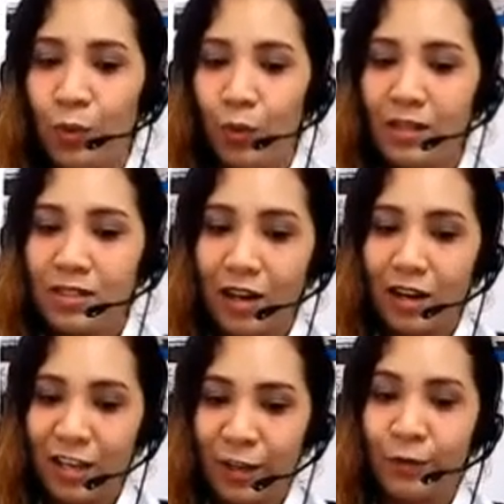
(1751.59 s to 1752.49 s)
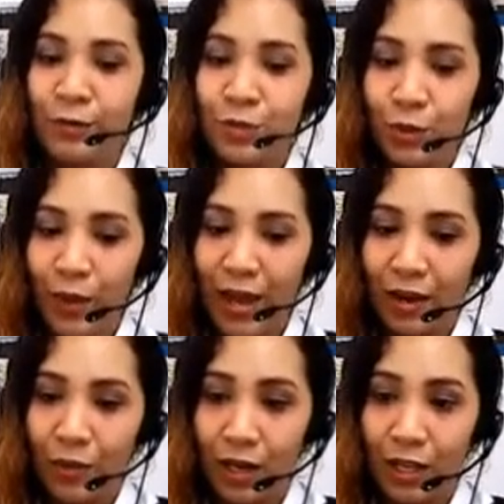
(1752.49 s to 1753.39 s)
What are you
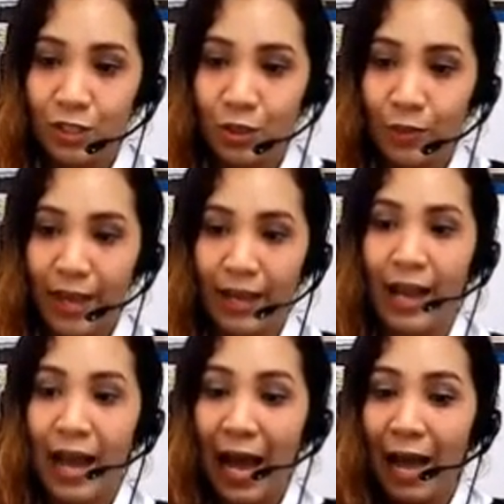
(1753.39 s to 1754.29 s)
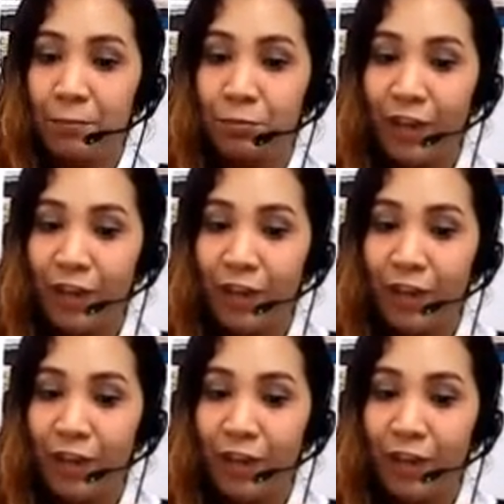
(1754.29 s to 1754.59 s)
doing? What are you doing? I'm